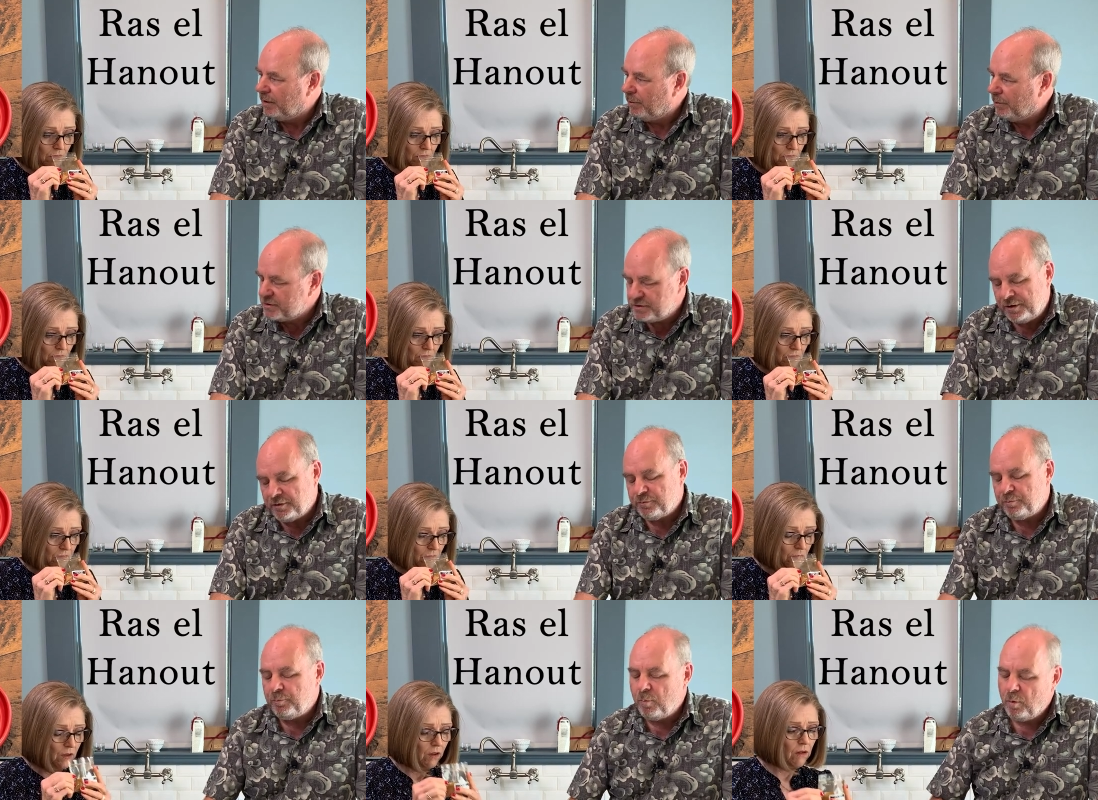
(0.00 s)
Speaker 1: it's you know
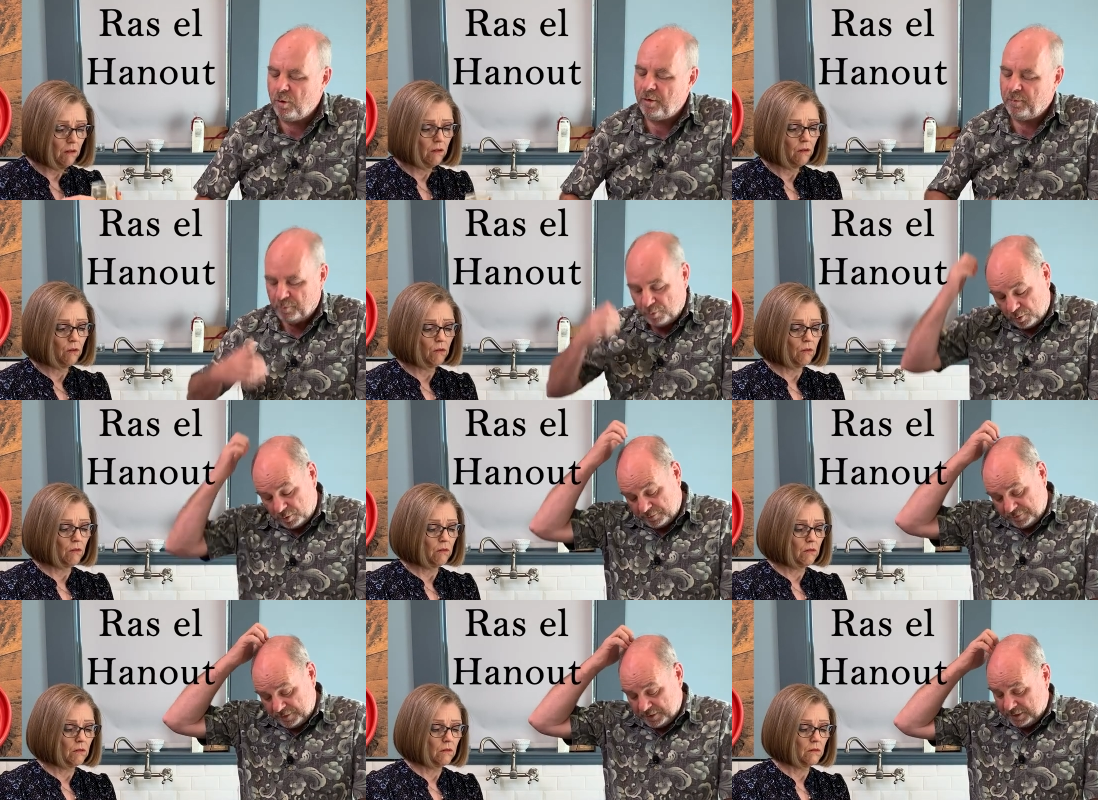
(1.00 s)
more oh. more
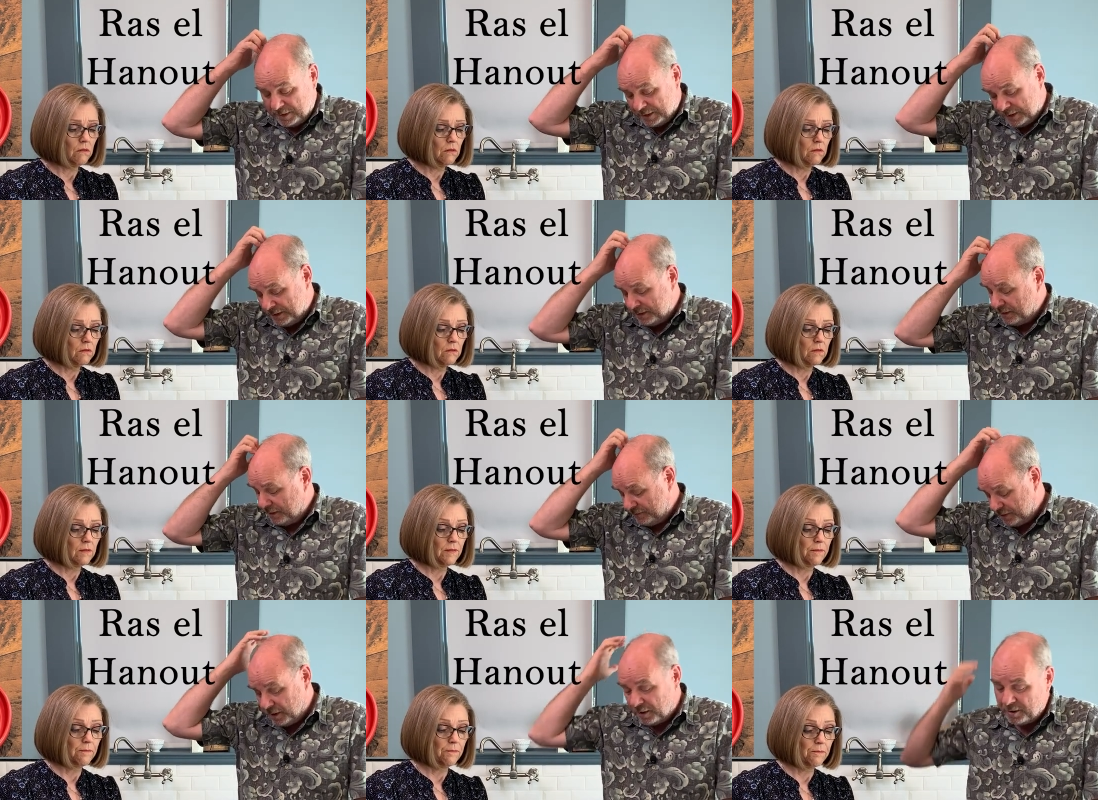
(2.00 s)
of the uh, of
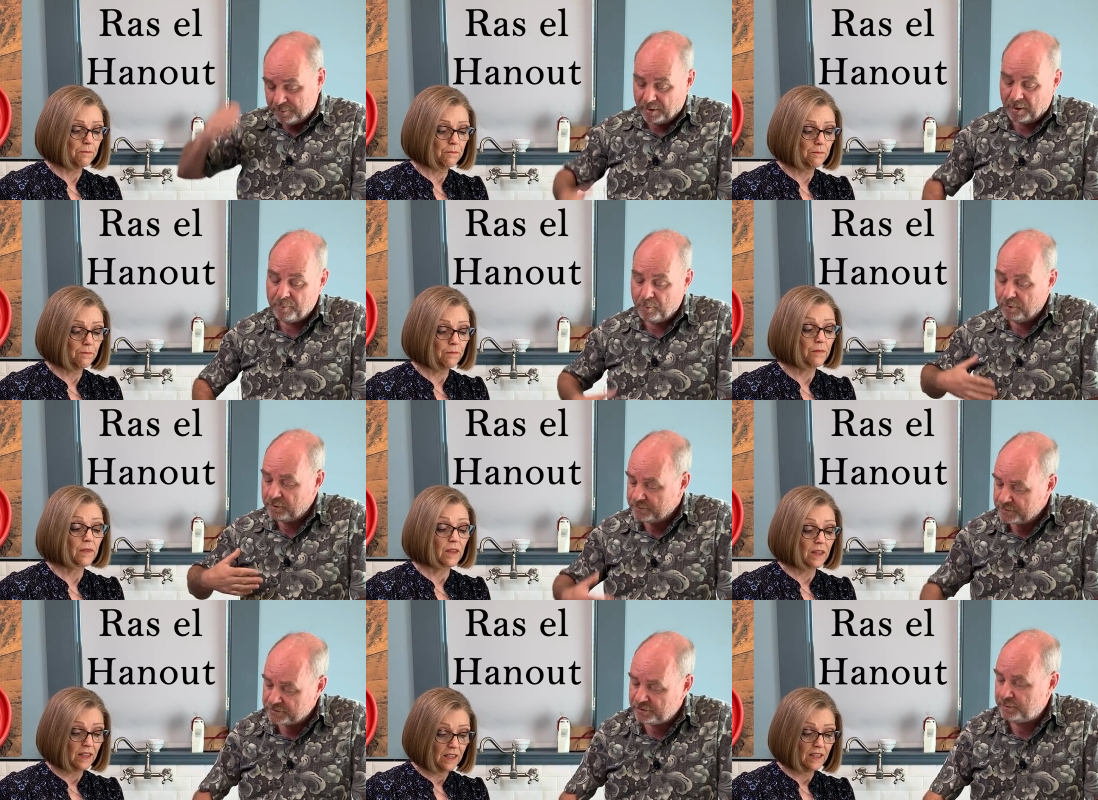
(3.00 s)
the cardamom, more of
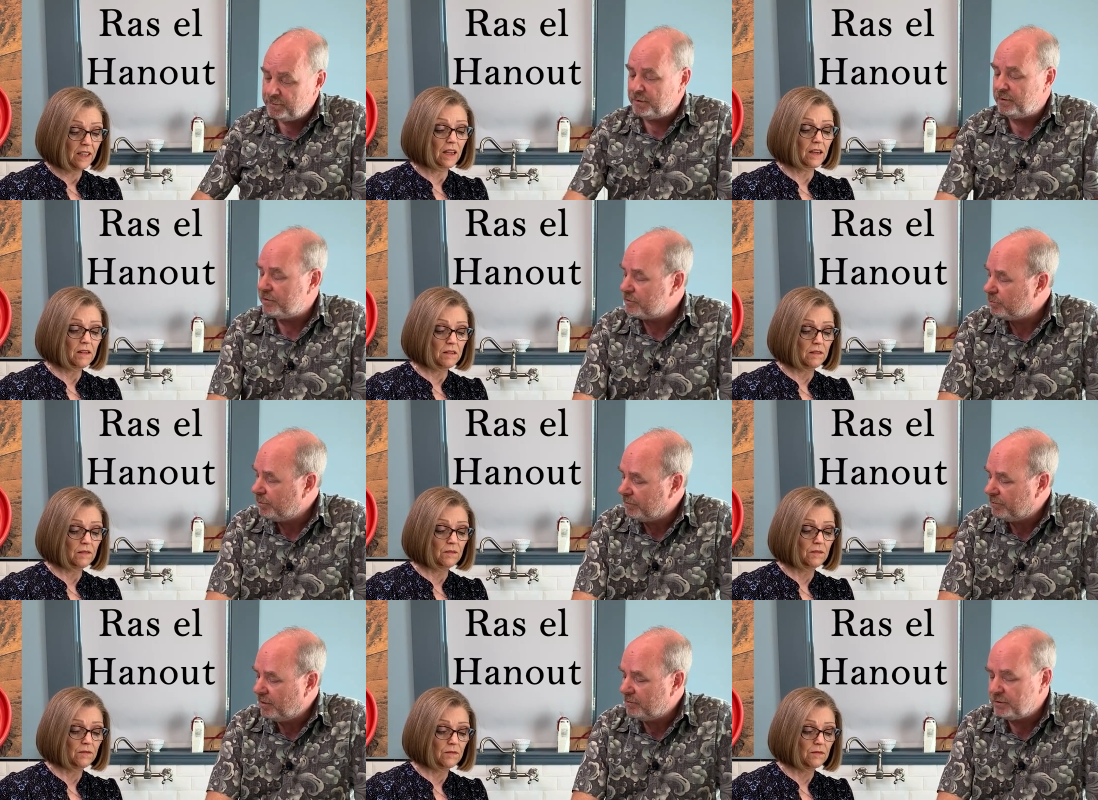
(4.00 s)
the cinnamon, the sweet
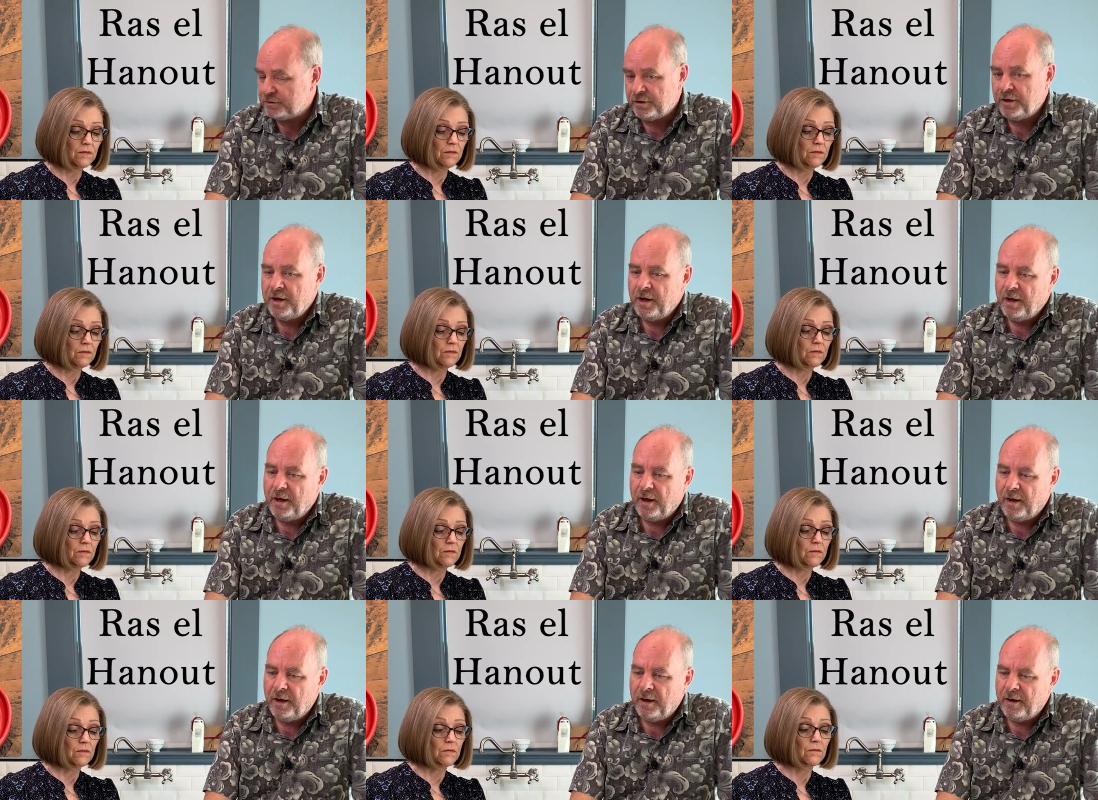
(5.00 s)
flavors.
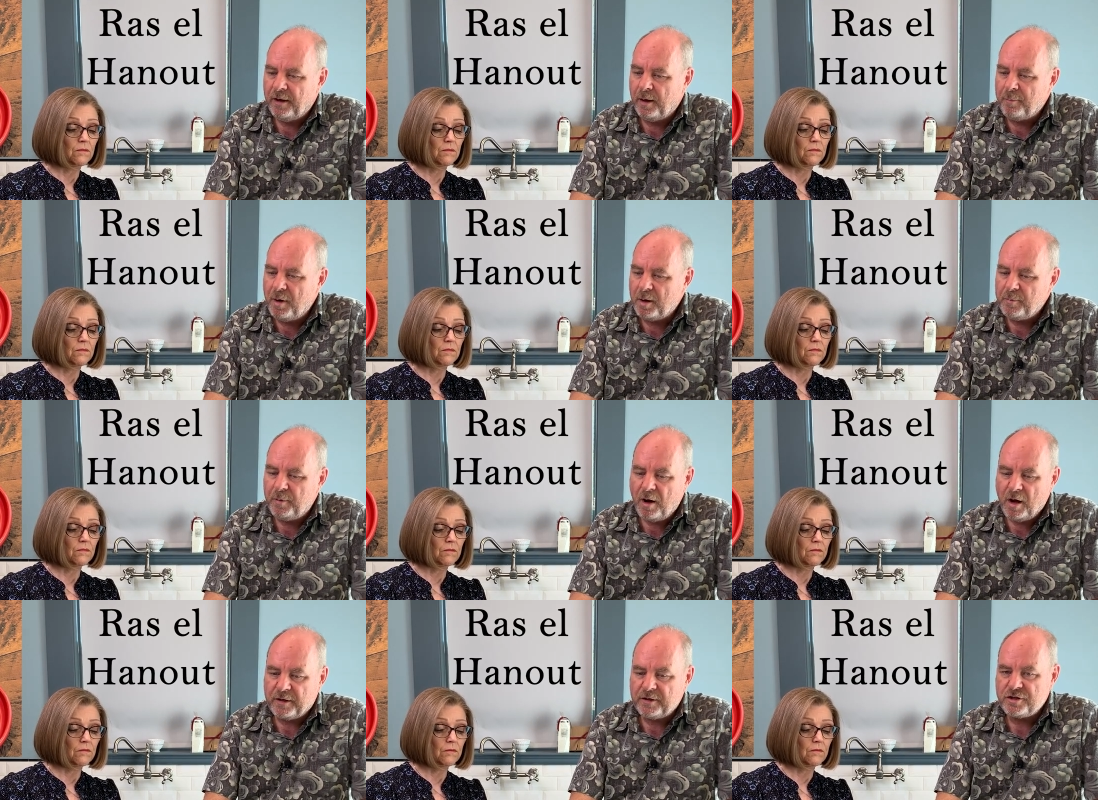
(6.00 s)
Uh, among
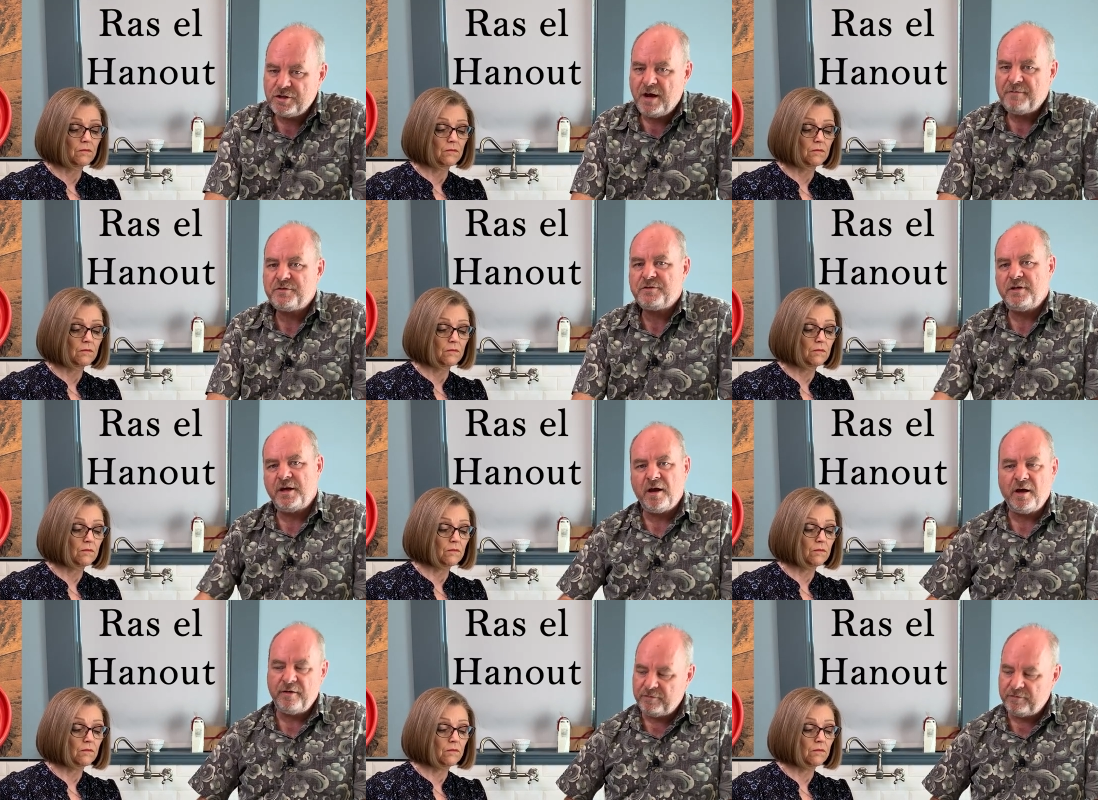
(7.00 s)
Moroccan chefs, they kind of